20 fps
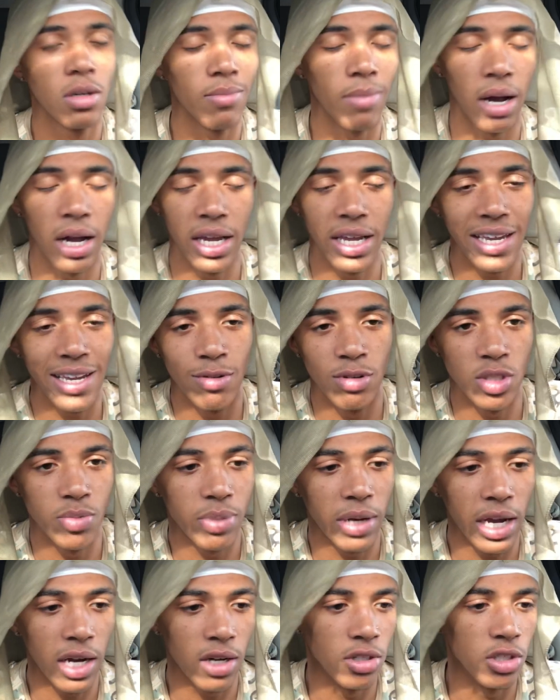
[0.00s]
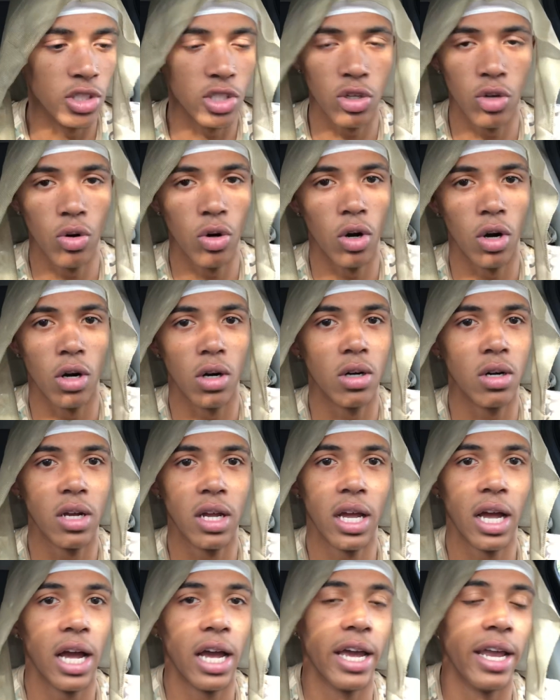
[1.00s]
My head was pounding so hard,
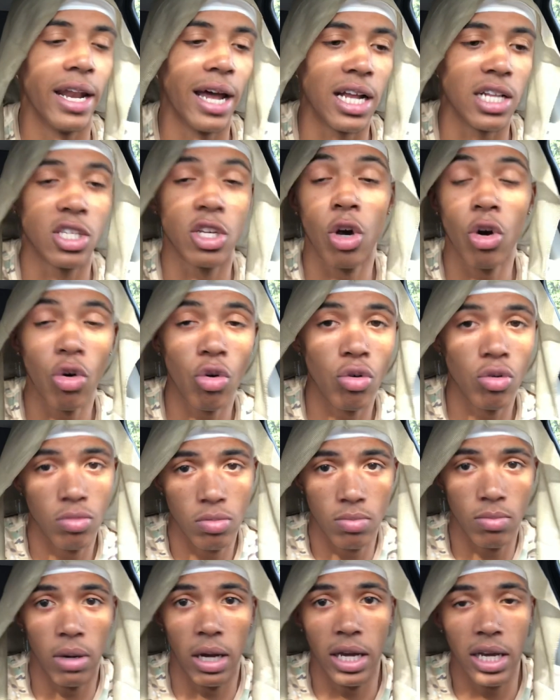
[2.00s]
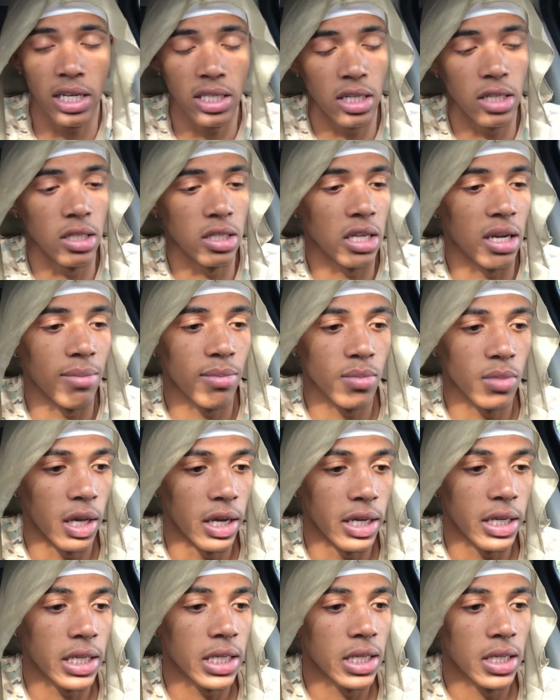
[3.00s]
and I told my ex at the time, I'm
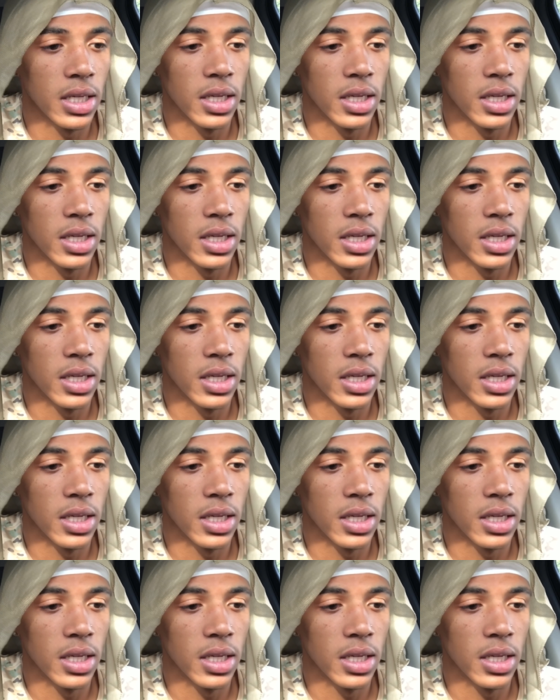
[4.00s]
like,